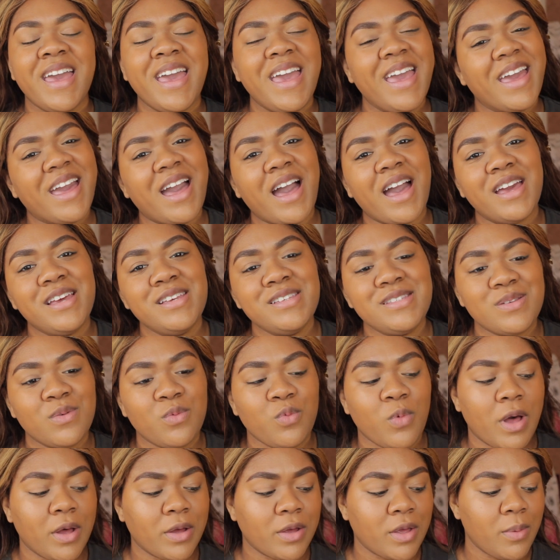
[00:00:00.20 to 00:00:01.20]
Hey guys,
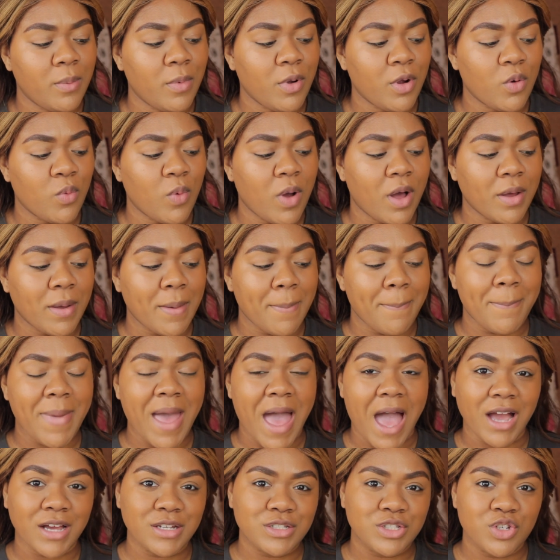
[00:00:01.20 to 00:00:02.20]
welcome
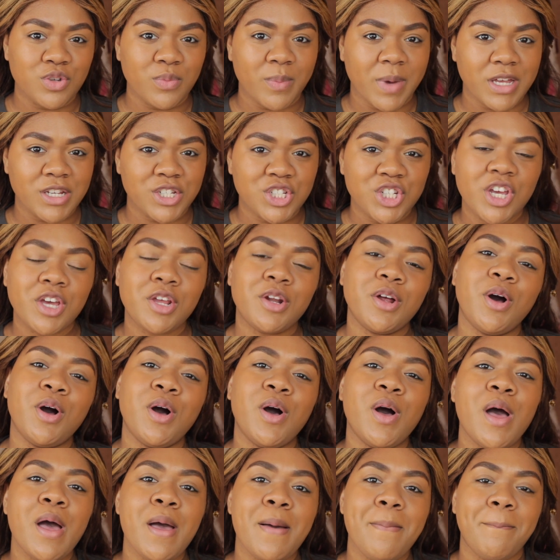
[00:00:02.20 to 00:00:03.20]
back to my
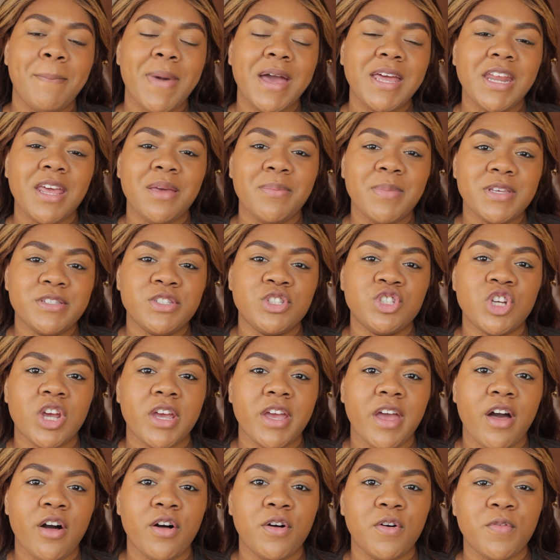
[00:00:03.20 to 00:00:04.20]
channel. My name is
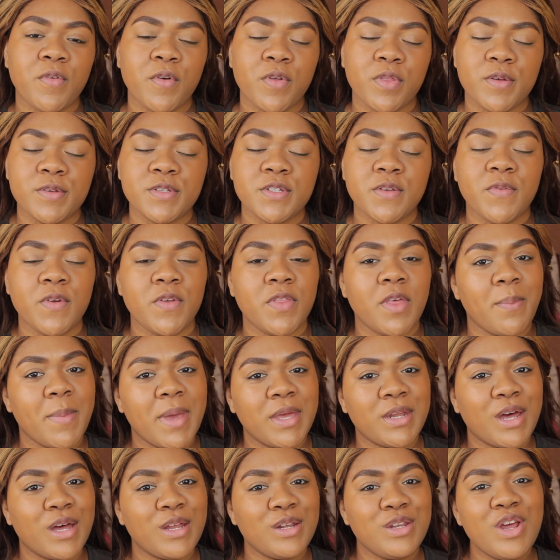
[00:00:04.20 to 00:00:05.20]
JL for those of you that
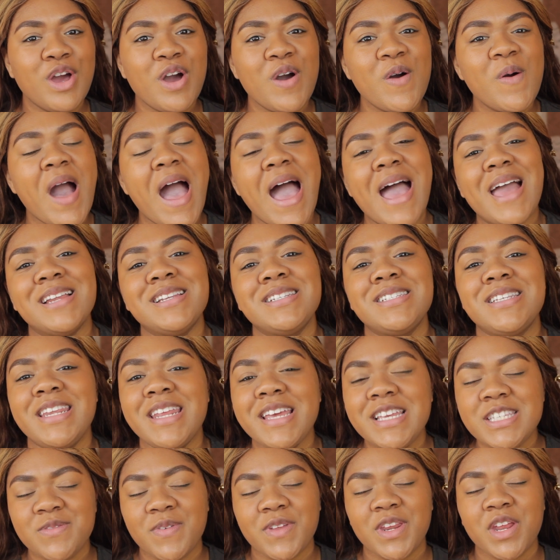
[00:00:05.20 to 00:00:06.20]
may not know, and
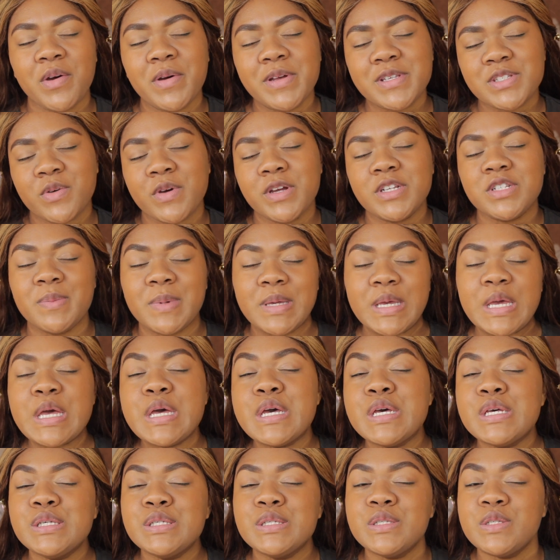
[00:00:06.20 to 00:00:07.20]
today's video is going to be
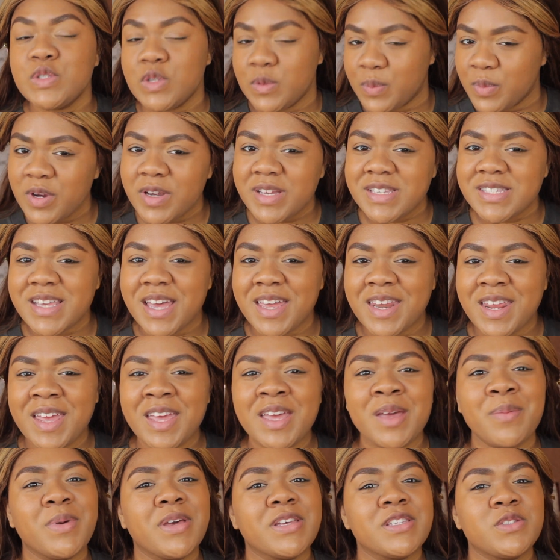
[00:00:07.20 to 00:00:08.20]
super
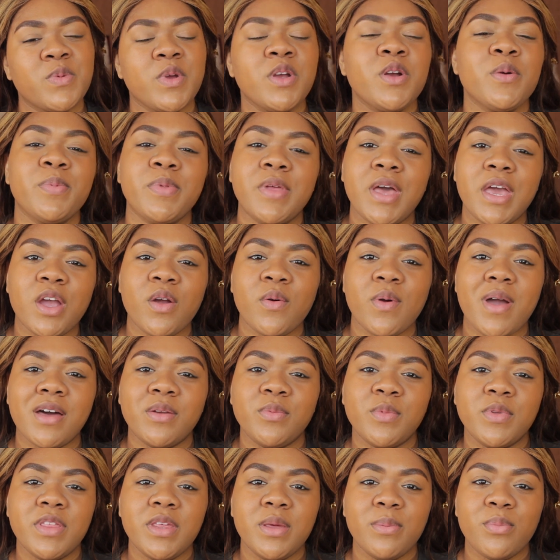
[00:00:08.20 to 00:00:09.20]
exciting because we are playing
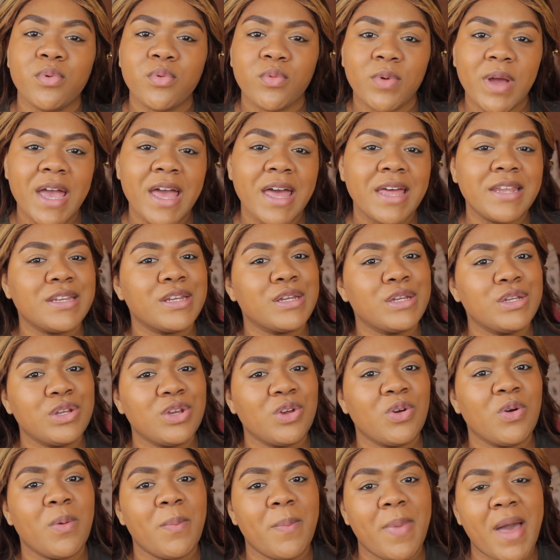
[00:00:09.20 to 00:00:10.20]
around with the brand
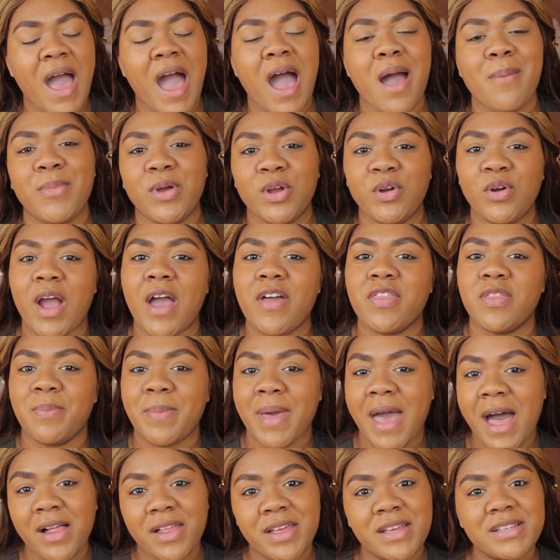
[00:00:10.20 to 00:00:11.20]
new Pat McGrath
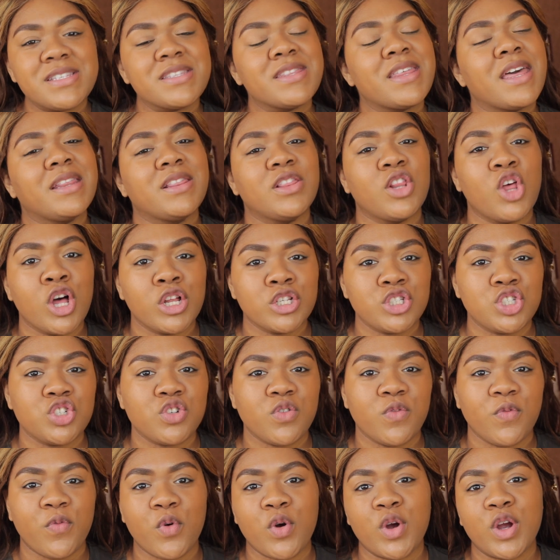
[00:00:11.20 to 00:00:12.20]
palette that
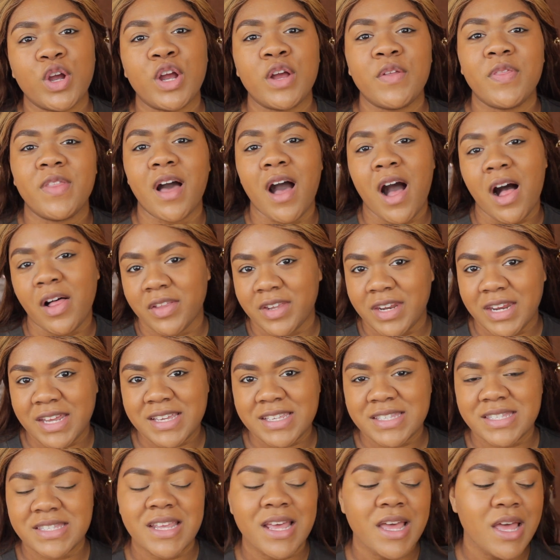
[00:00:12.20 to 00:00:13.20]
launched for the
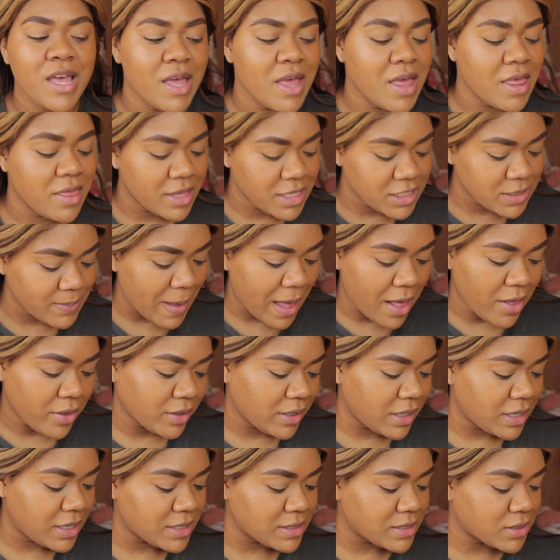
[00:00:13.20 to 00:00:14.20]
holidays. This
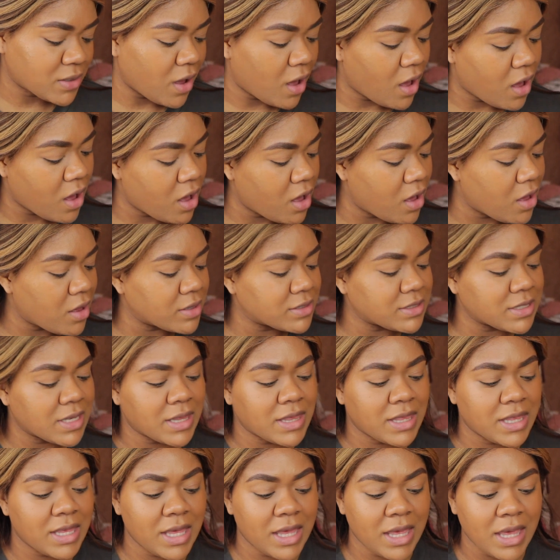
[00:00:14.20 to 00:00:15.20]
palette is called
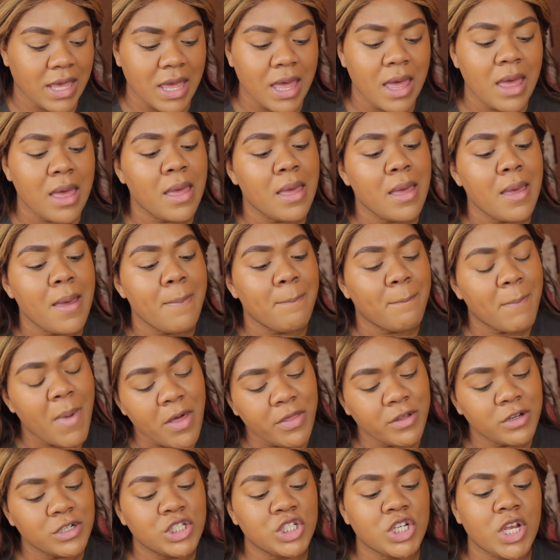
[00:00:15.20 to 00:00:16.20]
the
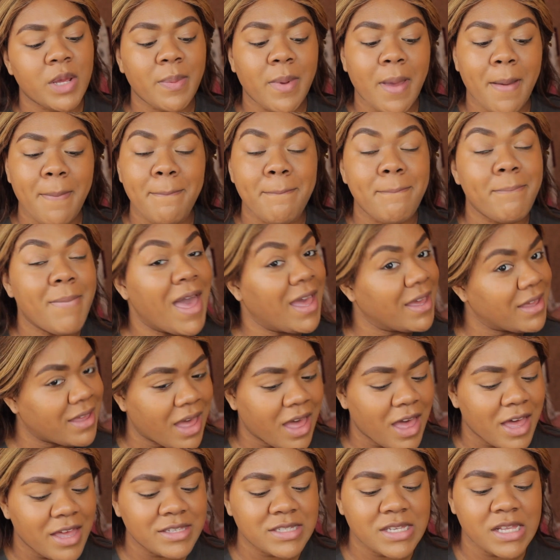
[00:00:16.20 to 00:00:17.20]
Mthrshp
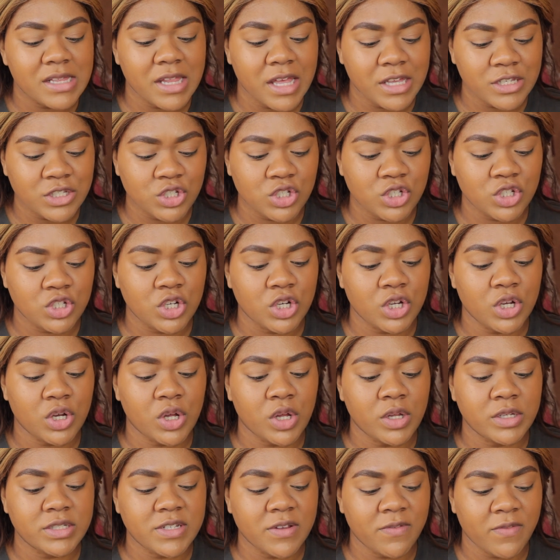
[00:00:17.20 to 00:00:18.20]
Mega
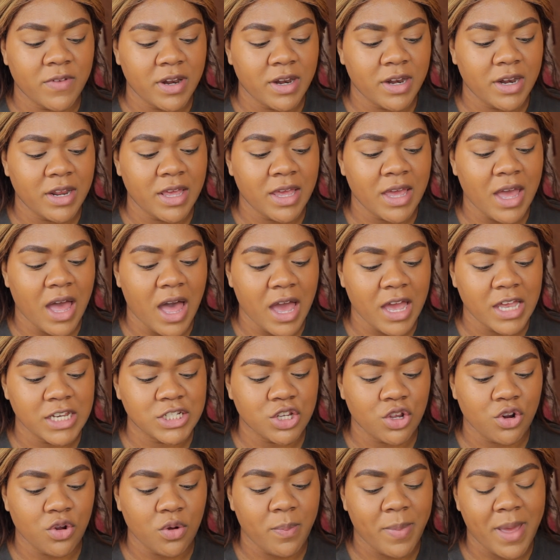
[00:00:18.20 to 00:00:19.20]
Celestial Divinity
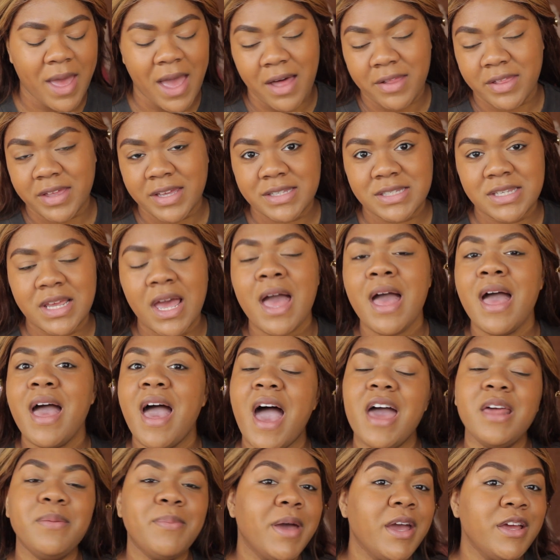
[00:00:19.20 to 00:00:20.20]
Eyeshadow Palette.
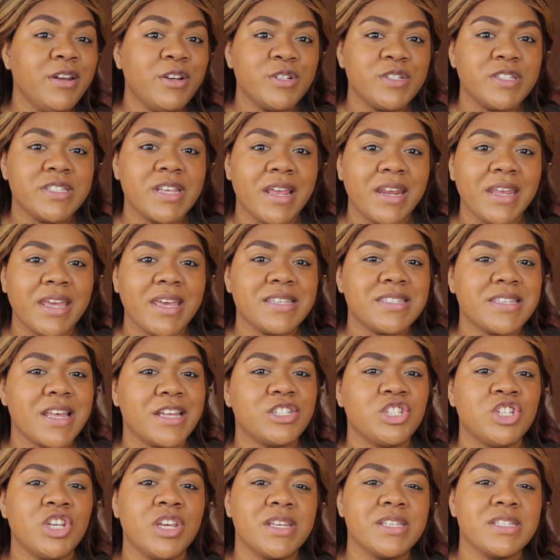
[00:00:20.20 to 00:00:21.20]
And my understanding is
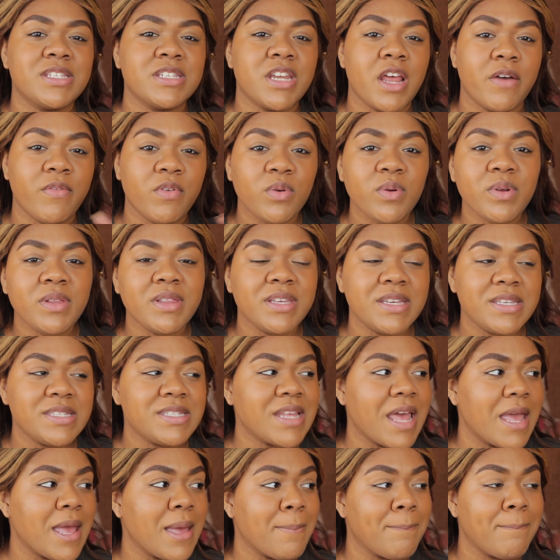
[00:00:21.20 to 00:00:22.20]
that she has never
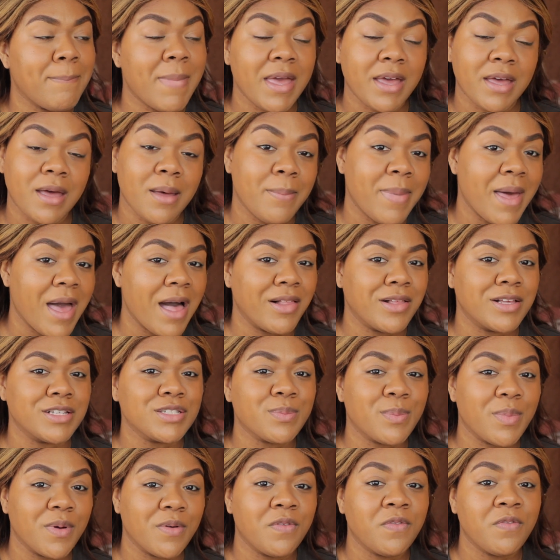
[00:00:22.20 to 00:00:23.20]
released a mega
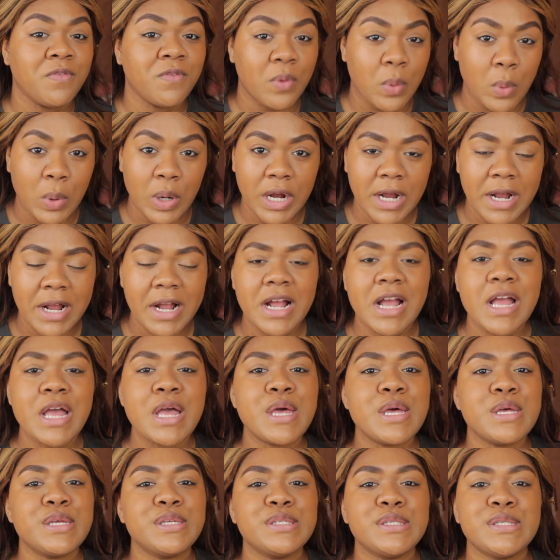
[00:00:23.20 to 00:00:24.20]
palette before,
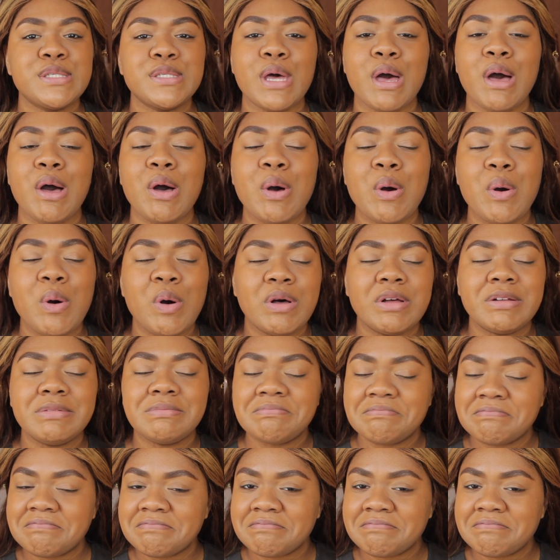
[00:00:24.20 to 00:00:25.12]
so